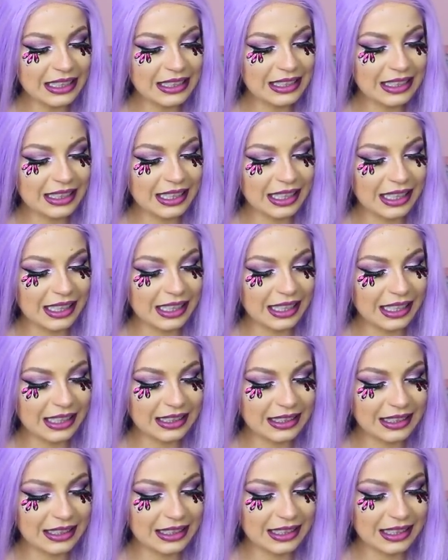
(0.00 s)
stunning
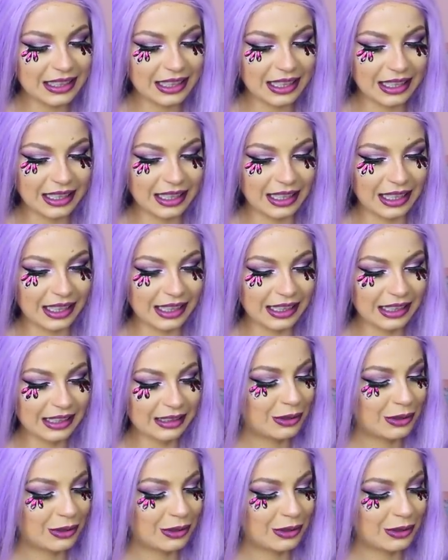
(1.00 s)
stunning